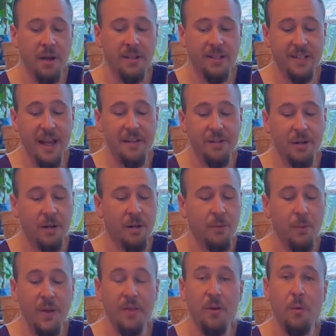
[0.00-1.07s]
center
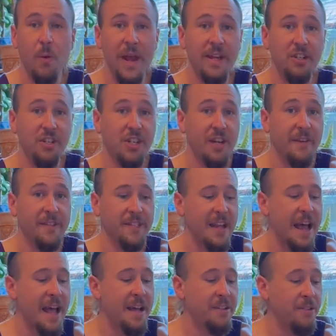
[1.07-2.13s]
when the weight shifts
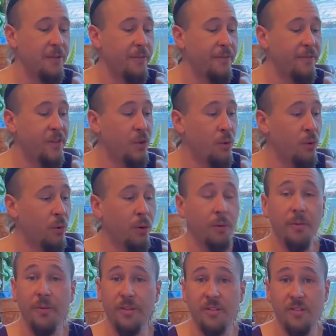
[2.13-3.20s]
as you
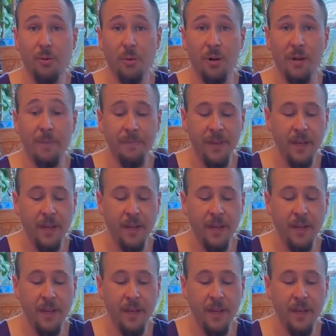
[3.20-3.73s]
fuel the sword.